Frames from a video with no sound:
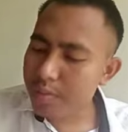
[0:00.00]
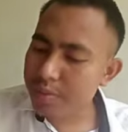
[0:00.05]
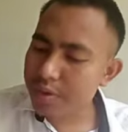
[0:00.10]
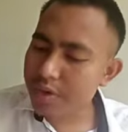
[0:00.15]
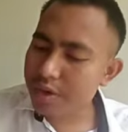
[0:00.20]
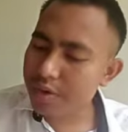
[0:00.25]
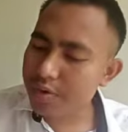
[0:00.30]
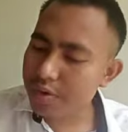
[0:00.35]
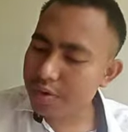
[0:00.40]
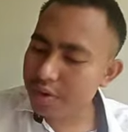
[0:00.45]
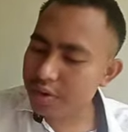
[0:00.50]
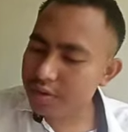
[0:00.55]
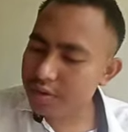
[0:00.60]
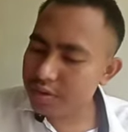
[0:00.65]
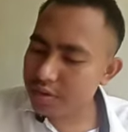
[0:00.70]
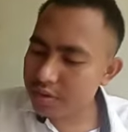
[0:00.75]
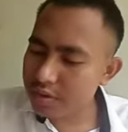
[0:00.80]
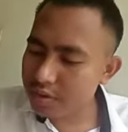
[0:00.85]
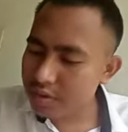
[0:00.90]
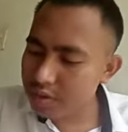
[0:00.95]
minerals
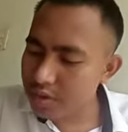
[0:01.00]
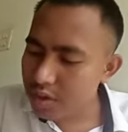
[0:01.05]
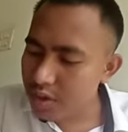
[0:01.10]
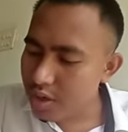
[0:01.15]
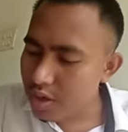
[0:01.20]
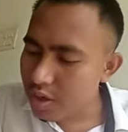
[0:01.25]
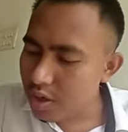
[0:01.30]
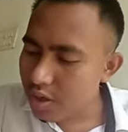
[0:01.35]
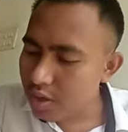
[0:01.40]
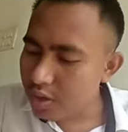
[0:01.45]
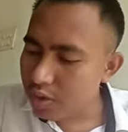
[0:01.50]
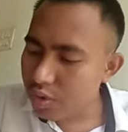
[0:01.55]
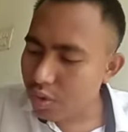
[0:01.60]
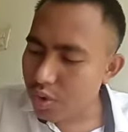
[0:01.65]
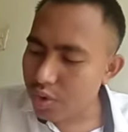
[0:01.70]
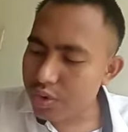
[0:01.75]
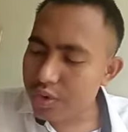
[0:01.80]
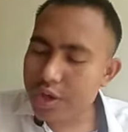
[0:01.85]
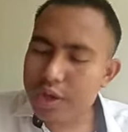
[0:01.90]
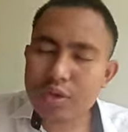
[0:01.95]

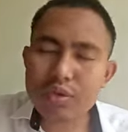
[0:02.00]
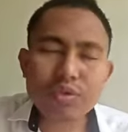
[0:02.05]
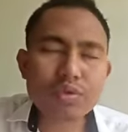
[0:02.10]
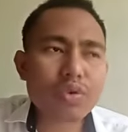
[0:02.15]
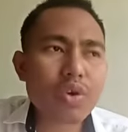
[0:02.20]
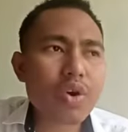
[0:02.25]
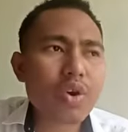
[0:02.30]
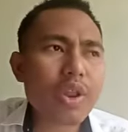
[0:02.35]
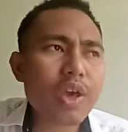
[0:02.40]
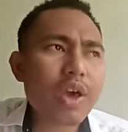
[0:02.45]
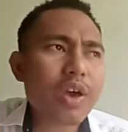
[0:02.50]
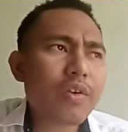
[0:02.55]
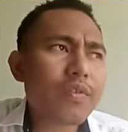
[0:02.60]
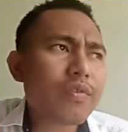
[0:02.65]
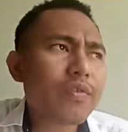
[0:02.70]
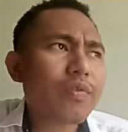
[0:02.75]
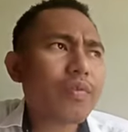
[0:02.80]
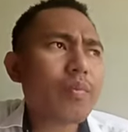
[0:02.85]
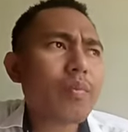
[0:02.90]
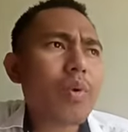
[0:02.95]
though they do not have
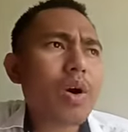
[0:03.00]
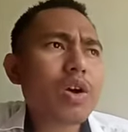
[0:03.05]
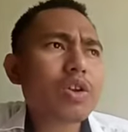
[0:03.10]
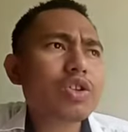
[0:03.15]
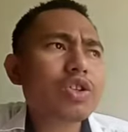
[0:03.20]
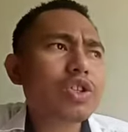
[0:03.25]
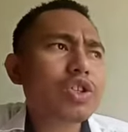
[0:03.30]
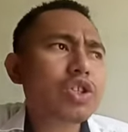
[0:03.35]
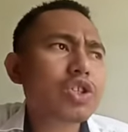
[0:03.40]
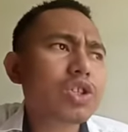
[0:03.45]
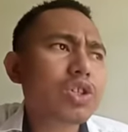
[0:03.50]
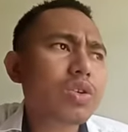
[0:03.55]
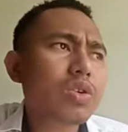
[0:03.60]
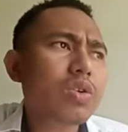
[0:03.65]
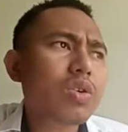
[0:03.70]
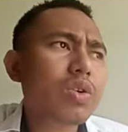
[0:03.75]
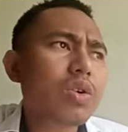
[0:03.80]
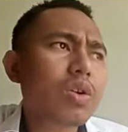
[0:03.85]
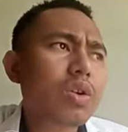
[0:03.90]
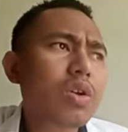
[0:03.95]
much
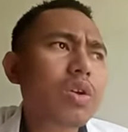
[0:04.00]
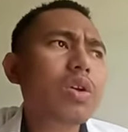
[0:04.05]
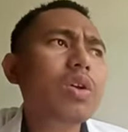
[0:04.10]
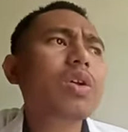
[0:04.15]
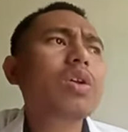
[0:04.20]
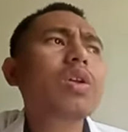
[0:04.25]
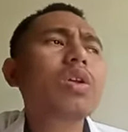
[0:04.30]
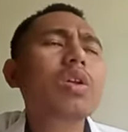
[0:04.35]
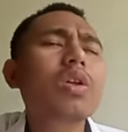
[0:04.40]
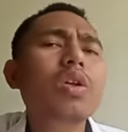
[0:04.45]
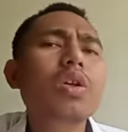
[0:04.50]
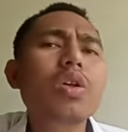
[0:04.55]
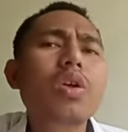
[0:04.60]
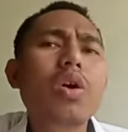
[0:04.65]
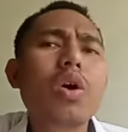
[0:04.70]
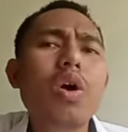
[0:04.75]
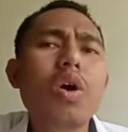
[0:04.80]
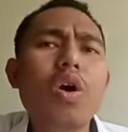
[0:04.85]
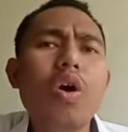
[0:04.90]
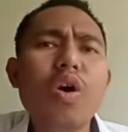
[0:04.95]

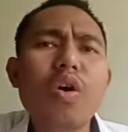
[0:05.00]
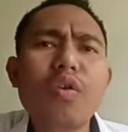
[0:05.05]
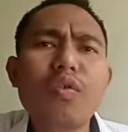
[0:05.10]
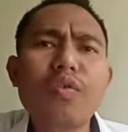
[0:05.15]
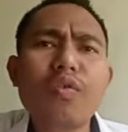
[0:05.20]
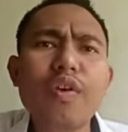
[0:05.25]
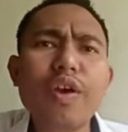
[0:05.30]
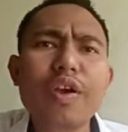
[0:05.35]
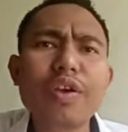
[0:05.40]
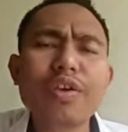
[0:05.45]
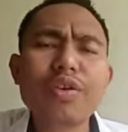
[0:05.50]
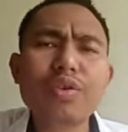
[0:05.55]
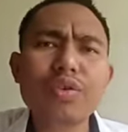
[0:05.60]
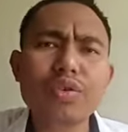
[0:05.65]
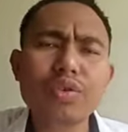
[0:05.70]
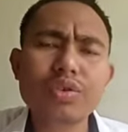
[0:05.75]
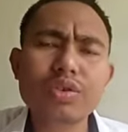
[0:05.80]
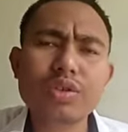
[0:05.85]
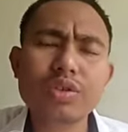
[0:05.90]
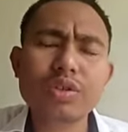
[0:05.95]
of a
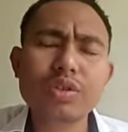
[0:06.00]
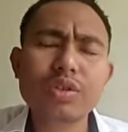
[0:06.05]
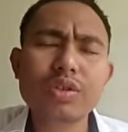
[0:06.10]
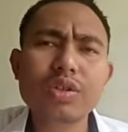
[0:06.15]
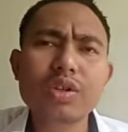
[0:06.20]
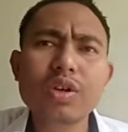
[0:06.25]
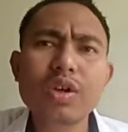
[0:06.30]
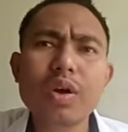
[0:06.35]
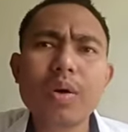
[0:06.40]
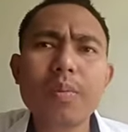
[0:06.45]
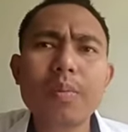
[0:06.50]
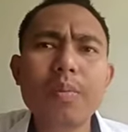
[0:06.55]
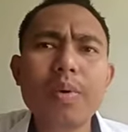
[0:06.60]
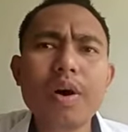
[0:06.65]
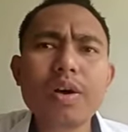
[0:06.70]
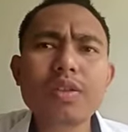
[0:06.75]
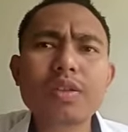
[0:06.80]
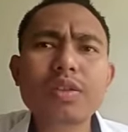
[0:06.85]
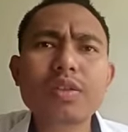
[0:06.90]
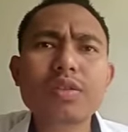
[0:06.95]
use,
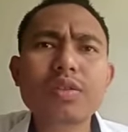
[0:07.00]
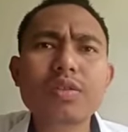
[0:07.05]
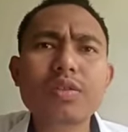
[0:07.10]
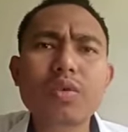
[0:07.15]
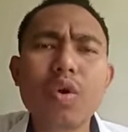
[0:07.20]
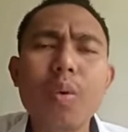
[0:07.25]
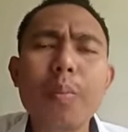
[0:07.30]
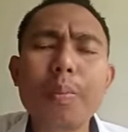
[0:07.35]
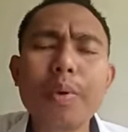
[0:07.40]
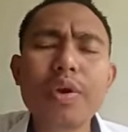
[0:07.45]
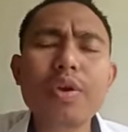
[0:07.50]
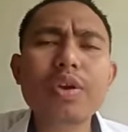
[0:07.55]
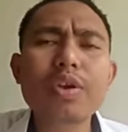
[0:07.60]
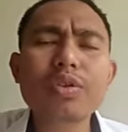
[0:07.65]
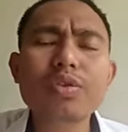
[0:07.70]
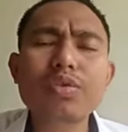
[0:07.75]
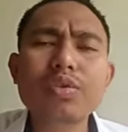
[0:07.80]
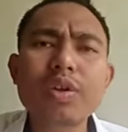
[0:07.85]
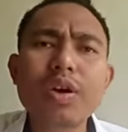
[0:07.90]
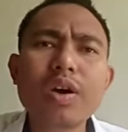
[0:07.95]
but
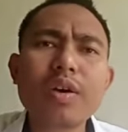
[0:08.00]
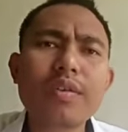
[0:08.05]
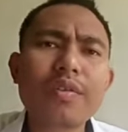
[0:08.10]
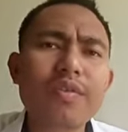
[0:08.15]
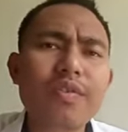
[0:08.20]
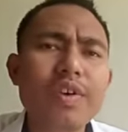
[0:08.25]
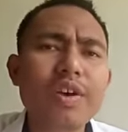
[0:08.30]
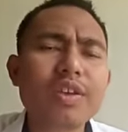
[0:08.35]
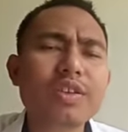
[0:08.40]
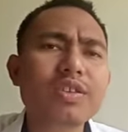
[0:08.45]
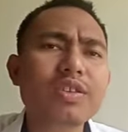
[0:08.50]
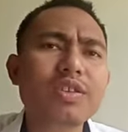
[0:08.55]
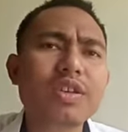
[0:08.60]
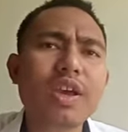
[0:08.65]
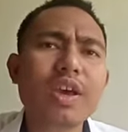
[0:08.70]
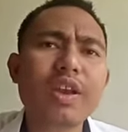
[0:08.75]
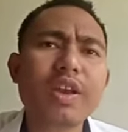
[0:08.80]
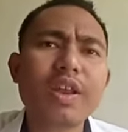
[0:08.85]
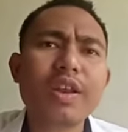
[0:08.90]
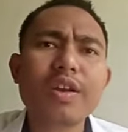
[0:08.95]
comparing to the fats
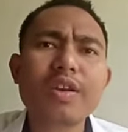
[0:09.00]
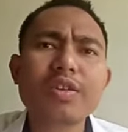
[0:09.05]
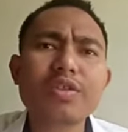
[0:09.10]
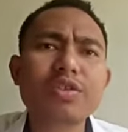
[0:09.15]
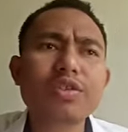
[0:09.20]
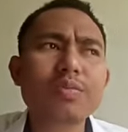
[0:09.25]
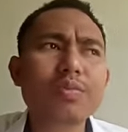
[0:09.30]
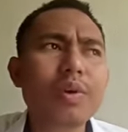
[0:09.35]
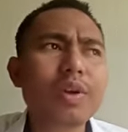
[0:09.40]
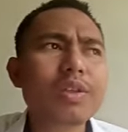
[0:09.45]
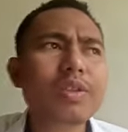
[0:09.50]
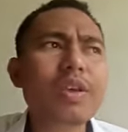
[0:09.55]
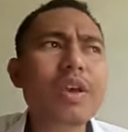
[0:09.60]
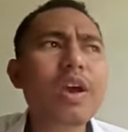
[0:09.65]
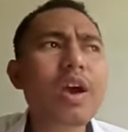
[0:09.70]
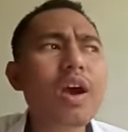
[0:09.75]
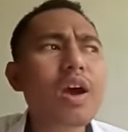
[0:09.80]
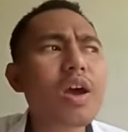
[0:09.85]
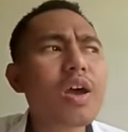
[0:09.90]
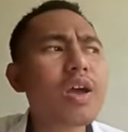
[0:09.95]
and energy, but they
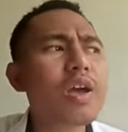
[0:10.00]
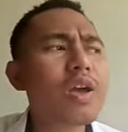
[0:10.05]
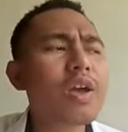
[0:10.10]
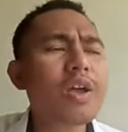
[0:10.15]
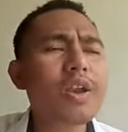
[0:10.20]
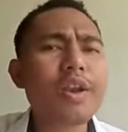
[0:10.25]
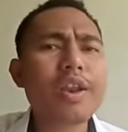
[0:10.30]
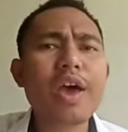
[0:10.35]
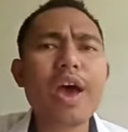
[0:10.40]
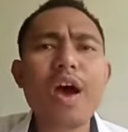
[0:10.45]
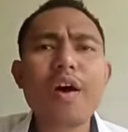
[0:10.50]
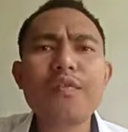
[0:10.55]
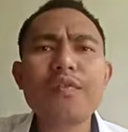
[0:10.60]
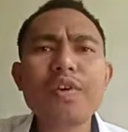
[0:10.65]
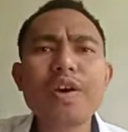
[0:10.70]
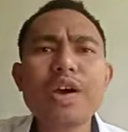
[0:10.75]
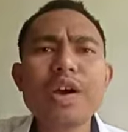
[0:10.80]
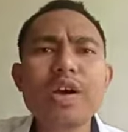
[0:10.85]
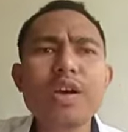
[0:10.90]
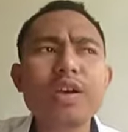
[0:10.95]
have
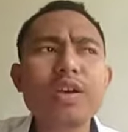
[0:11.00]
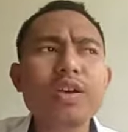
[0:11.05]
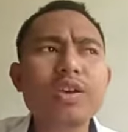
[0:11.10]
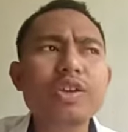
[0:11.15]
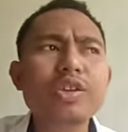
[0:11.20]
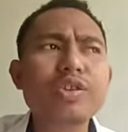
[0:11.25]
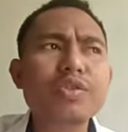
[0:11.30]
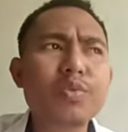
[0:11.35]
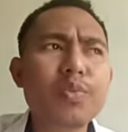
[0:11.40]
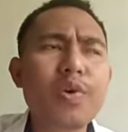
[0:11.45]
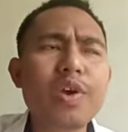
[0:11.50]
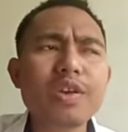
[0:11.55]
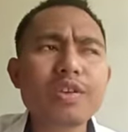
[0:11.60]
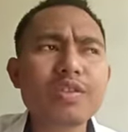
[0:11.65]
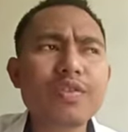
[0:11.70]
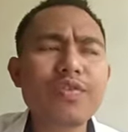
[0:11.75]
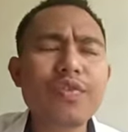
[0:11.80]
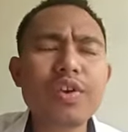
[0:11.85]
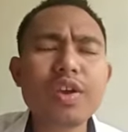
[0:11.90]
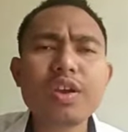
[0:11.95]
a
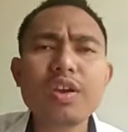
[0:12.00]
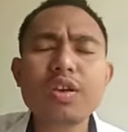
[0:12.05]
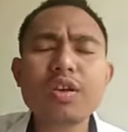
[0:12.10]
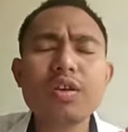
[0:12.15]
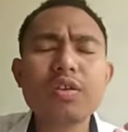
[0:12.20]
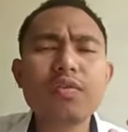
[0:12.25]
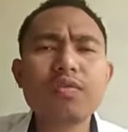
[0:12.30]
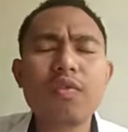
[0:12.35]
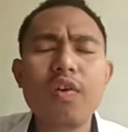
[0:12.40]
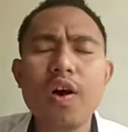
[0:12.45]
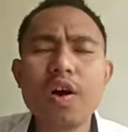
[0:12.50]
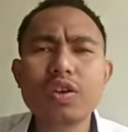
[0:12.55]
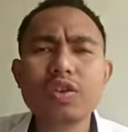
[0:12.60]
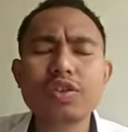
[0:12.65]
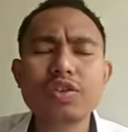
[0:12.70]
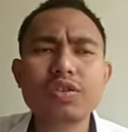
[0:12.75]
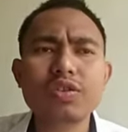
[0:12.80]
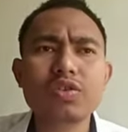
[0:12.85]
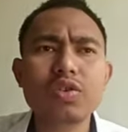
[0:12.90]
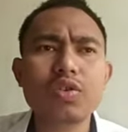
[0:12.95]
specific
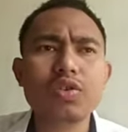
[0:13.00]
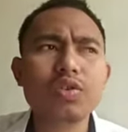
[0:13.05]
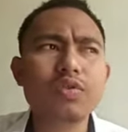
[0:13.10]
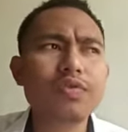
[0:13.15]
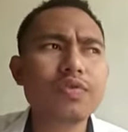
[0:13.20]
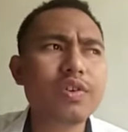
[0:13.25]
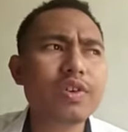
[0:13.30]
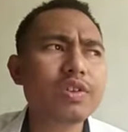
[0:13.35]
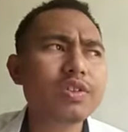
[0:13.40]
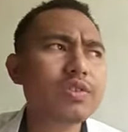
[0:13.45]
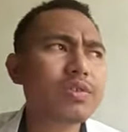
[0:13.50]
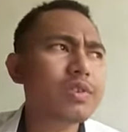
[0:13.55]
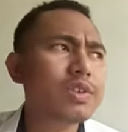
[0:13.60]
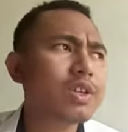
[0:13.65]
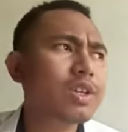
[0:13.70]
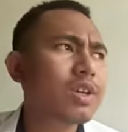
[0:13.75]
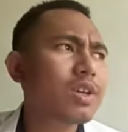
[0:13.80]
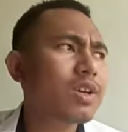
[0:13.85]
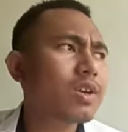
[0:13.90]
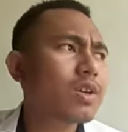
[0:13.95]
functions or specific